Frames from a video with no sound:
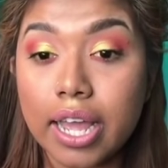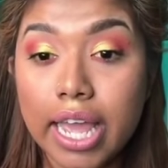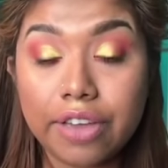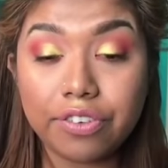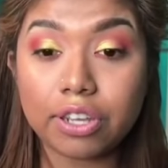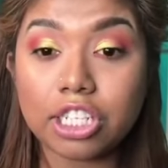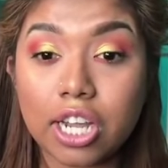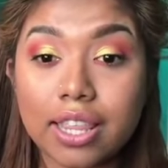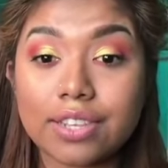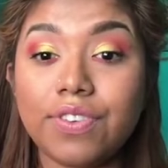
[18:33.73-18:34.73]
If you
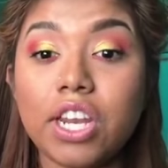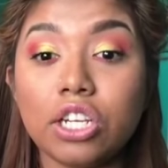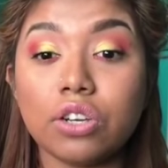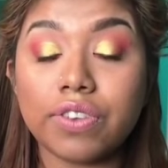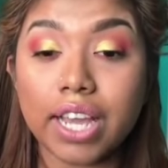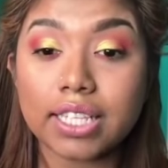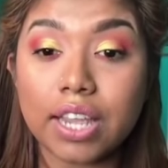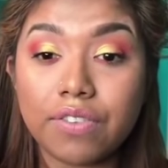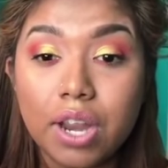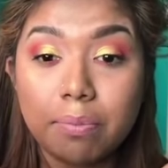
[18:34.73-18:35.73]
enjoyed this video, don't forget to
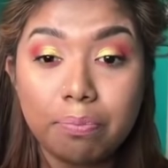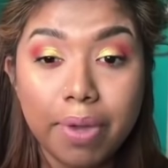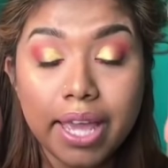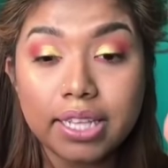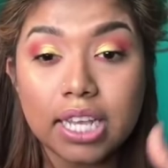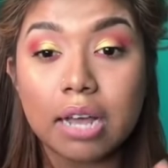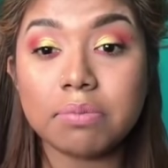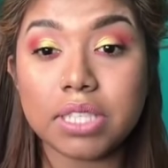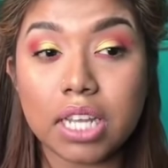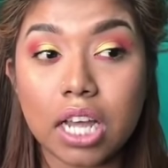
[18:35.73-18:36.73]
give it a big
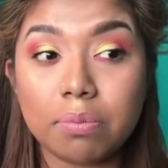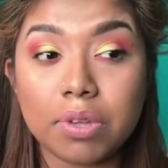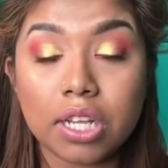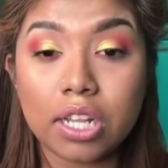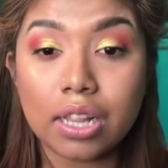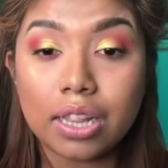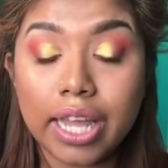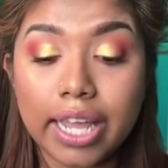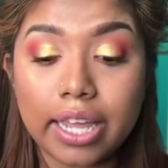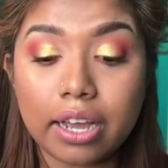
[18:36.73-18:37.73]
thumbs up.
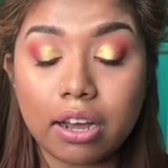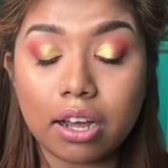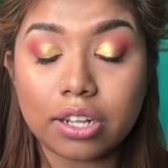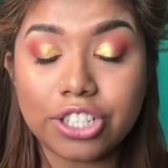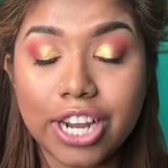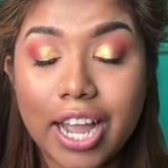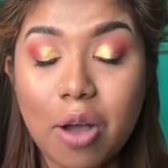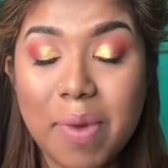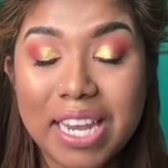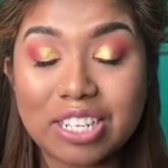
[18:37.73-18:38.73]
Link, check
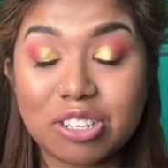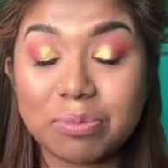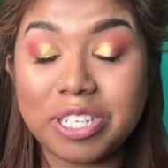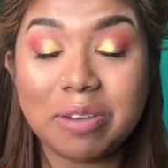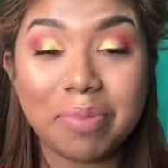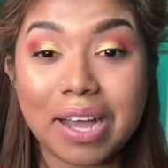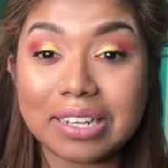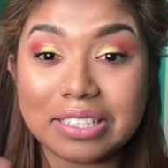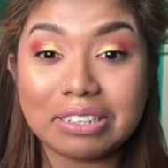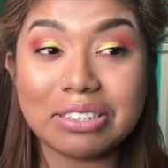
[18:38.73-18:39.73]
out my description
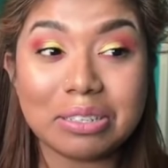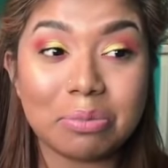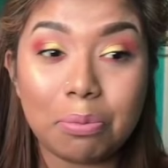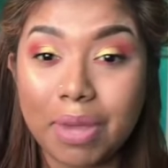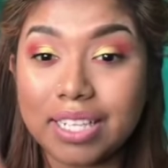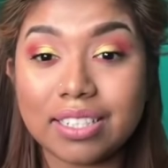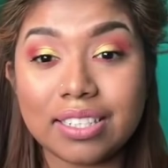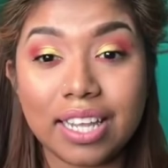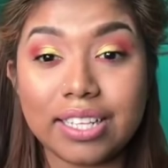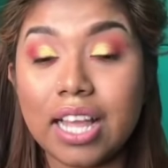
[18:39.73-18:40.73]
box. There's some
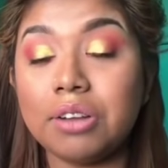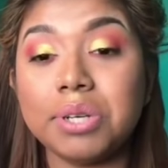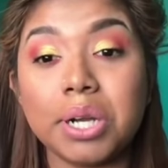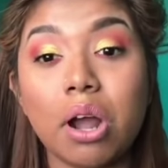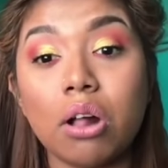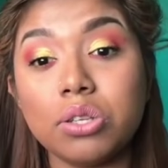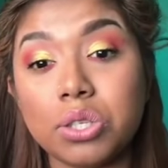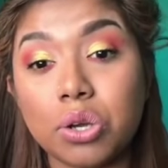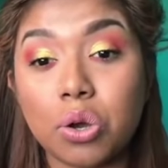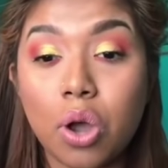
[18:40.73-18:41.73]
amazing thing down there.
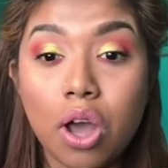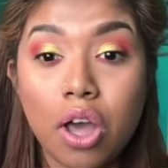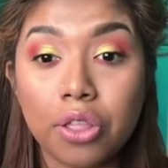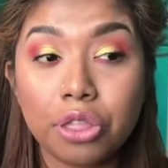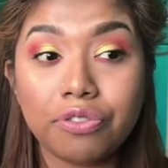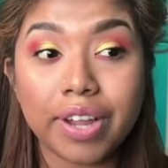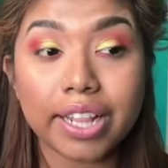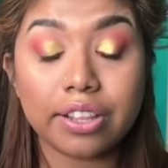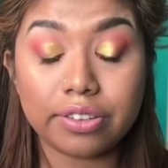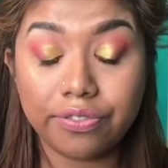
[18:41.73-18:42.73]
Also, don't
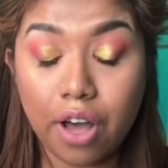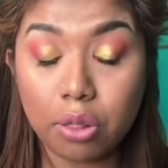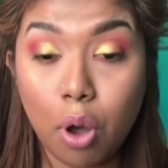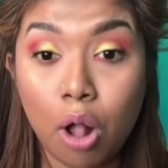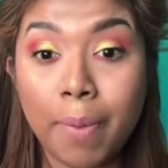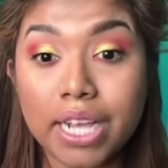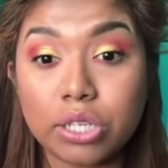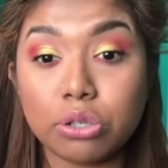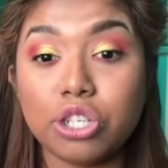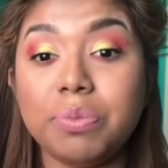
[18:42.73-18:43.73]
forget to follow all my
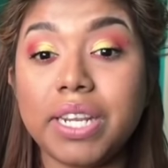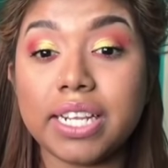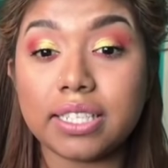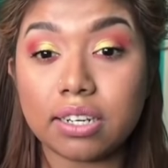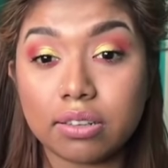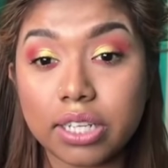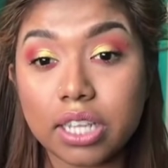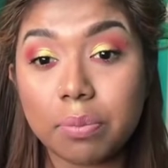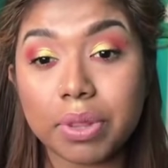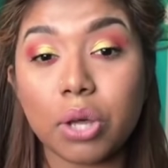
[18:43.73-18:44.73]
social medias. They're linked
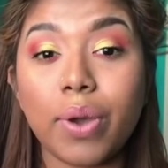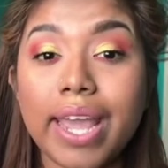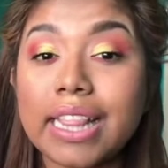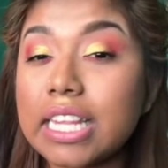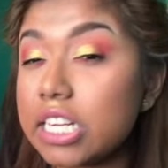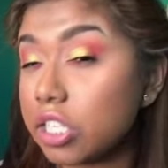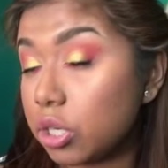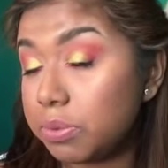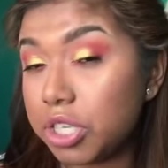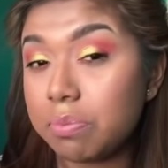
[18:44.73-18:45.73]
down below in the
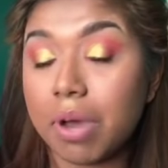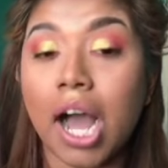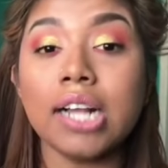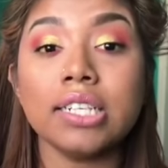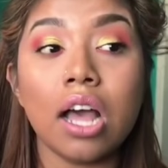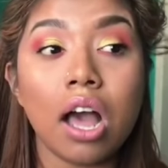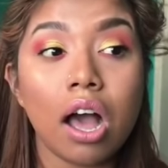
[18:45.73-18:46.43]
description box.